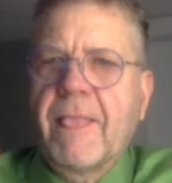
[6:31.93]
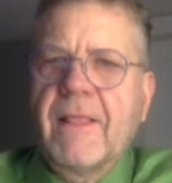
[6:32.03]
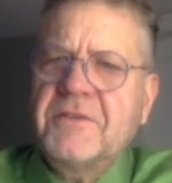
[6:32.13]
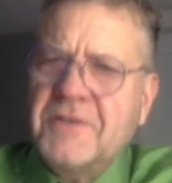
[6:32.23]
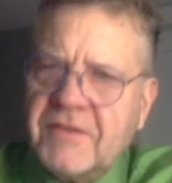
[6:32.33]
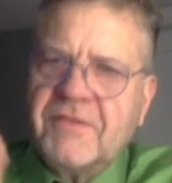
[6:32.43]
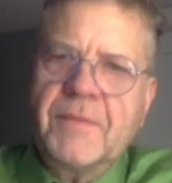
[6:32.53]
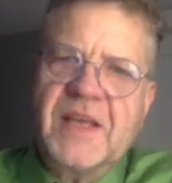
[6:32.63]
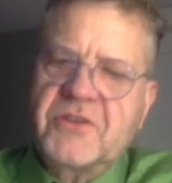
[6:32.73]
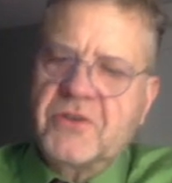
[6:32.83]
Just to
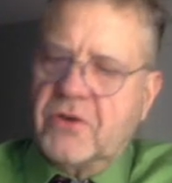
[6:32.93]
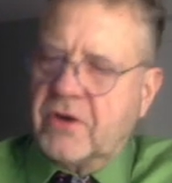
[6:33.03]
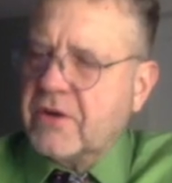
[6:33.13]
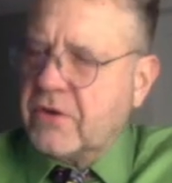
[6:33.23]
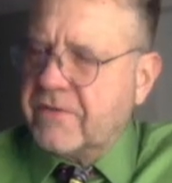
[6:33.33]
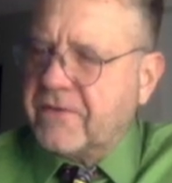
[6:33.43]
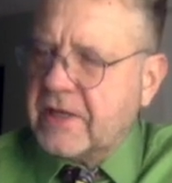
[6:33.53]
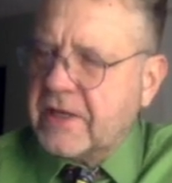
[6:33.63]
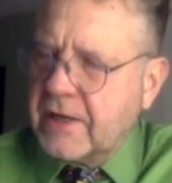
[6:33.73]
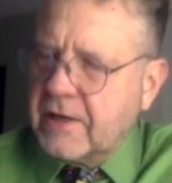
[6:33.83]
make sure you're fully
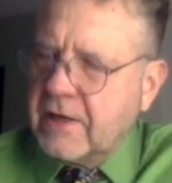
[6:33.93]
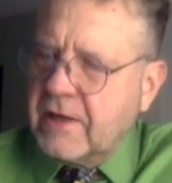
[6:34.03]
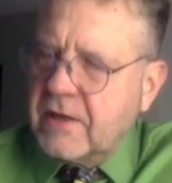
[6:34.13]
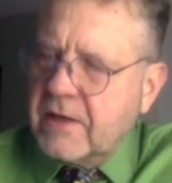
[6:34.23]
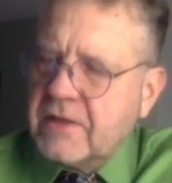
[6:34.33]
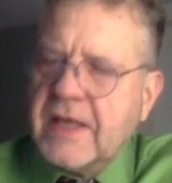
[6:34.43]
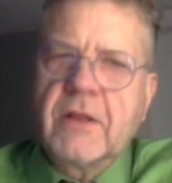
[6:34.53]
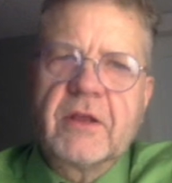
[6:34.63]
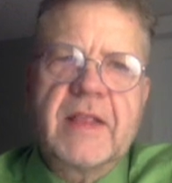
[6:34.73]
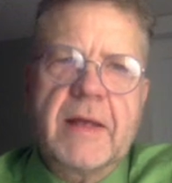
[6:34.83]
done, take a
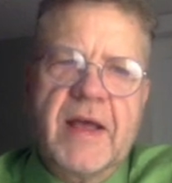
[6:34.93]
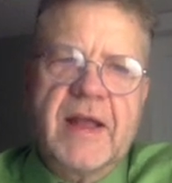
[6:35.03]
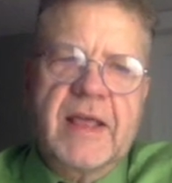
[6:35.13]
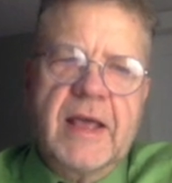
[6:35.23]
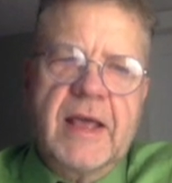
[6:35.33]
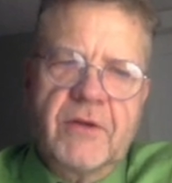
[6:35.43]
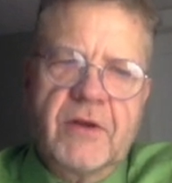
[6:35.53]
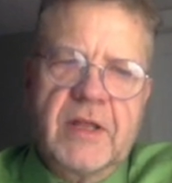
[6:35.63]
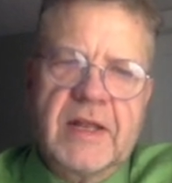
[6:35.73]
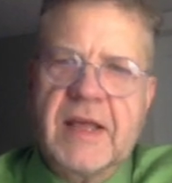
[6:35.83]
look at that radicand
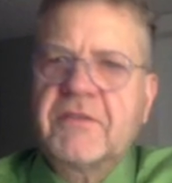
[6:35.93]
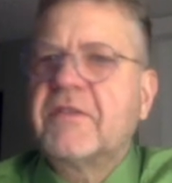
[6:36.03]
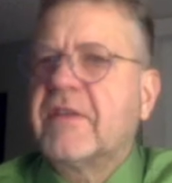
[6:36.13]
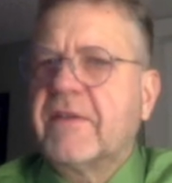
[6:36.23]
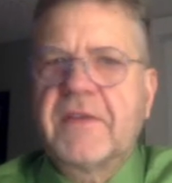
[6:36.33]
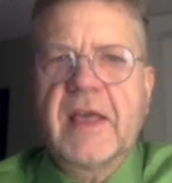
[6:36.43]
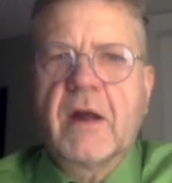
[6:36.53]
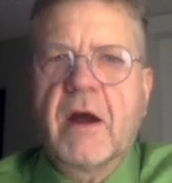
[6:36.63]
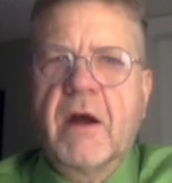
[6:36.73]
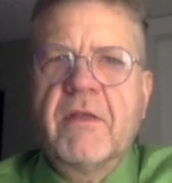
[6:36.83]
30 and ask yourself again,
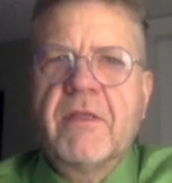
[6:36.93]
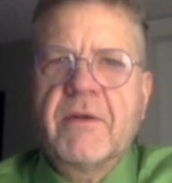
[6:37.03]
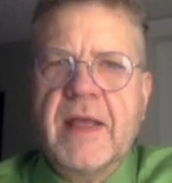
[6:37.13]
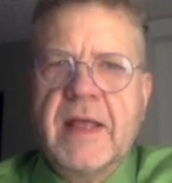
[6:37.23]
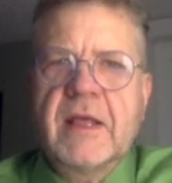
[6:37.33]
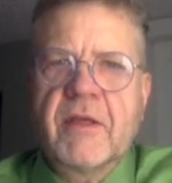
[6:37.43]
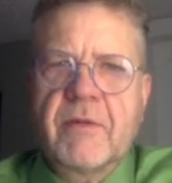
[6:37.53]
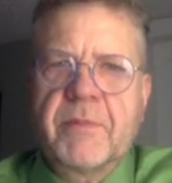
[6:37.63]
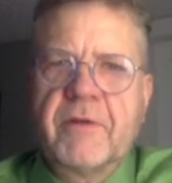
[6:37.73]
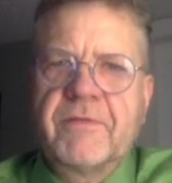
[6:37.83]
are there any other
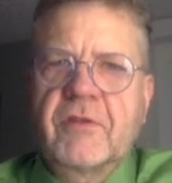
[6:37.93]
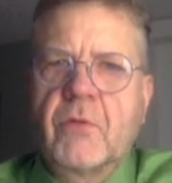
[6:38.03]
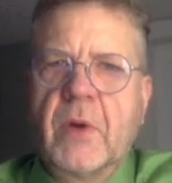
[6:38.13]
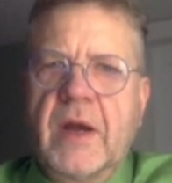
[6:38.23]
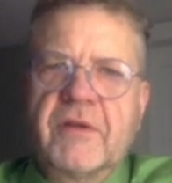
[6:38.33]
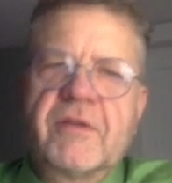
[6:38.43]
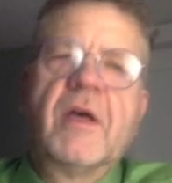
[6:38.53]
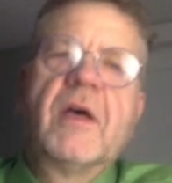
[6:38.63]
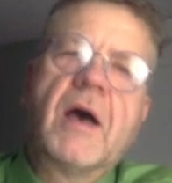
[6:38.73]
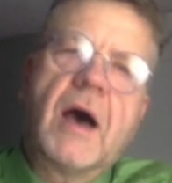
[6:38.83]
perfect squares
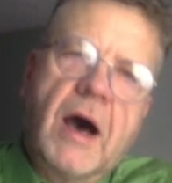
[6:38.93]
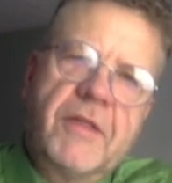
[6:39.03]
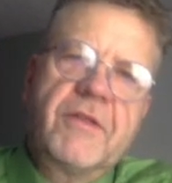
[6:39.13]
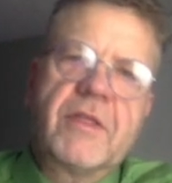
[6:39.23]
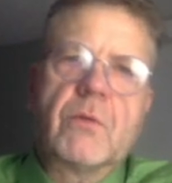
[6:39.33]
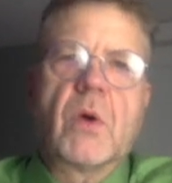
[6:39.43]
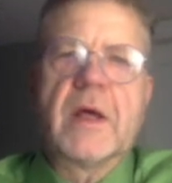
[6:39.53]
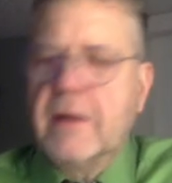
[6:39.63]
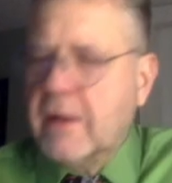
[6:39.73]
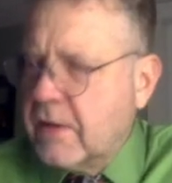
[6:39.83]
other than
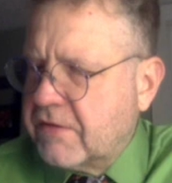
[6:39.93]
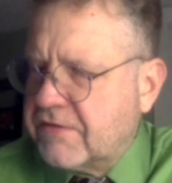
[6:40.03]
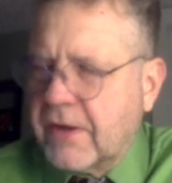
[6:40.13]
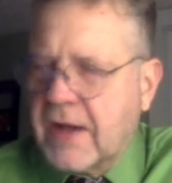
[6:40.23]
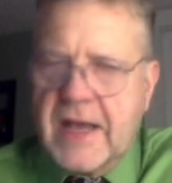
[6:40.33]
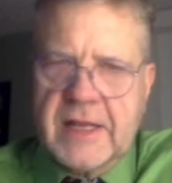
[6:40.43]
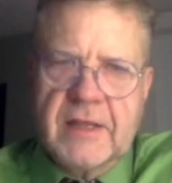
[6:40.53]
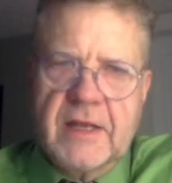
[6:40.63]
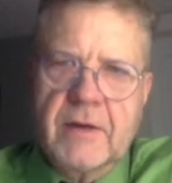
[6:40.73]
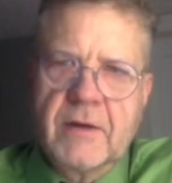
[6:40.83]
1 still hiding in
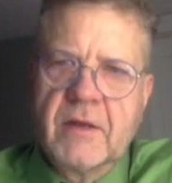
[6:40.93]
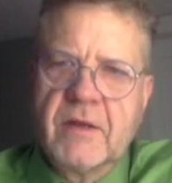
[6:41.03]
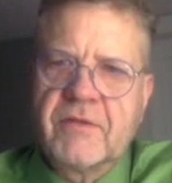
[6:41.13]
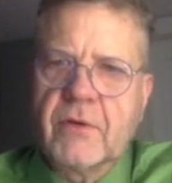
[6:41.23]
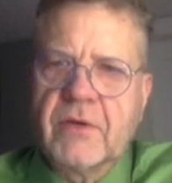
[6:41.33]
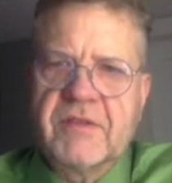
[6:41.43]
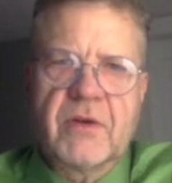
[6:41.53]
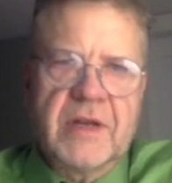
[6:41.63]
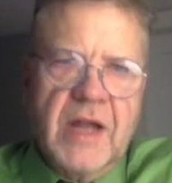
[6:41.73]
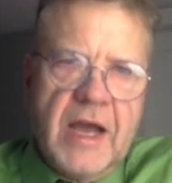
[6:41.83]
there? So is there a
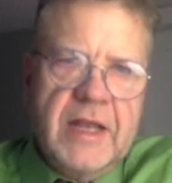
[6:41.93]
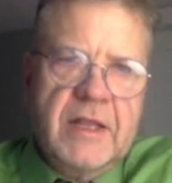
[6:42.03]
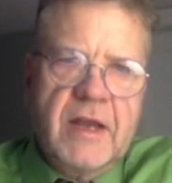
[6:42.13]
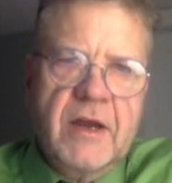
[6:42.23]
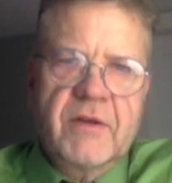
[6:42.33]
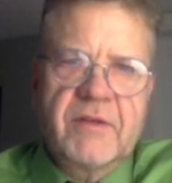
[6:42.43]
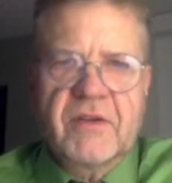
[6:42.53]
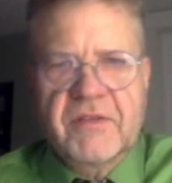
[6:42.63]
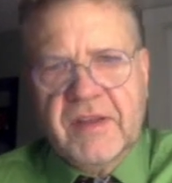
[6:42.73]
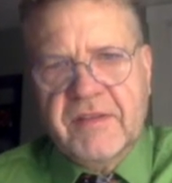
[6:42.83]
9 in there? Is there a
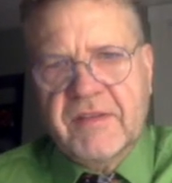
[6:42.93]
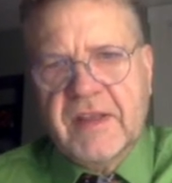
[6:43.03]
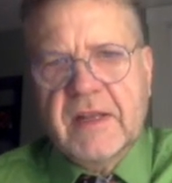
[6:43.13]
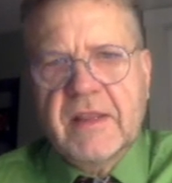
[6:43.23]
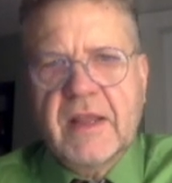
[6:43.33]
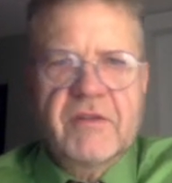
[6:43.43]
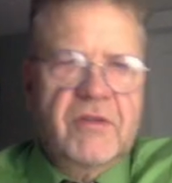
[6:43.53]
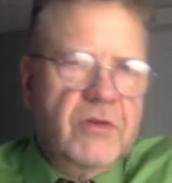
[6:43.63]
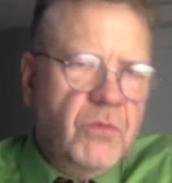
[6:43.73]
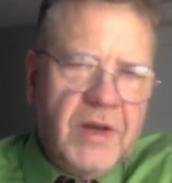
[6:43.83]
16 in there? Is there
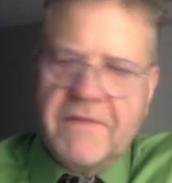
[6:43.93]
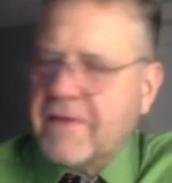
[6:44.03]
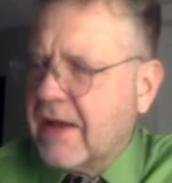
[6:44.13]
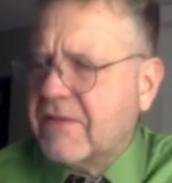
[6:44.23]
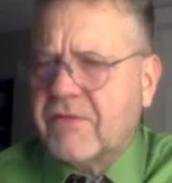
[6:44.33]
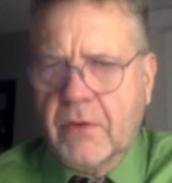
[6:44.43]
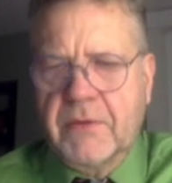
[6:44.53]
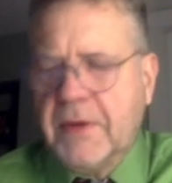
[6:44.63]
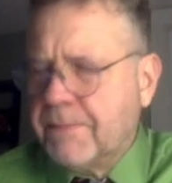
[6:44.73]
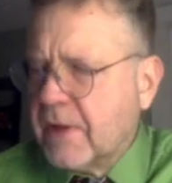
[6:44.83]
a 25? And so on,
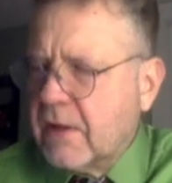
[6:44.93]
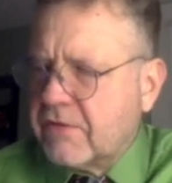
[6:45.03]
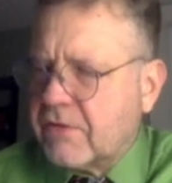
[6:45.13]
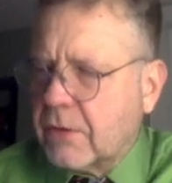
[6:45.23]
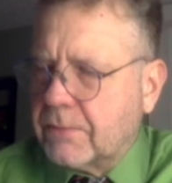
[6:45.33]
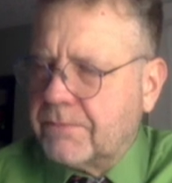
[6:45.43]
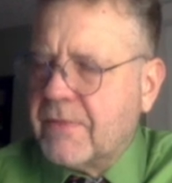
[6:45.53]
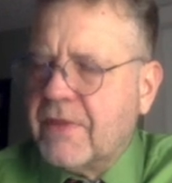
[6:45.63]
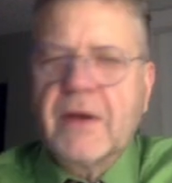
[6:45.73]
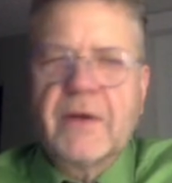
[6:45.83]
right? So
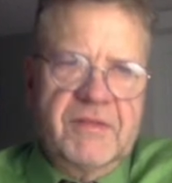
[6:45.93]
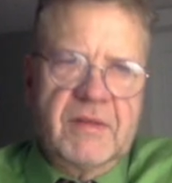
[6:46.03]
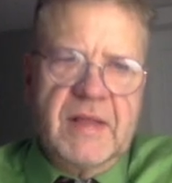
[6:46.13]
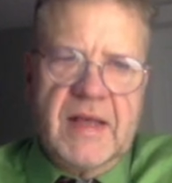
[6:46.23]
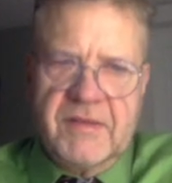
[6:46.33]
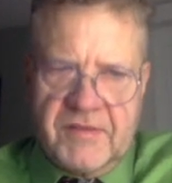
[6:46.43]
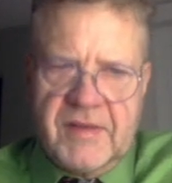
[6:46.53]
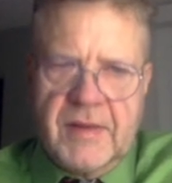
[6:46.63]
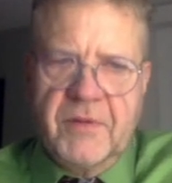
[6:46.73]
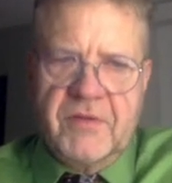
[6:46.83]
there isn't. That's as
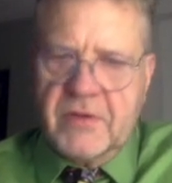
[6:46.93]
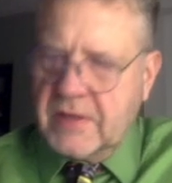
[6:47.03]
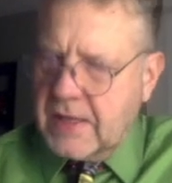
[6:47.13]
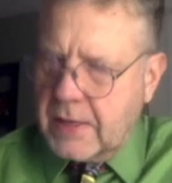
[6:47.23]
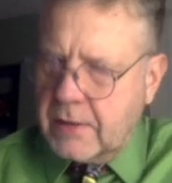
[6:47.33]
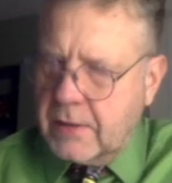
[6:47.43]
simple as you can get.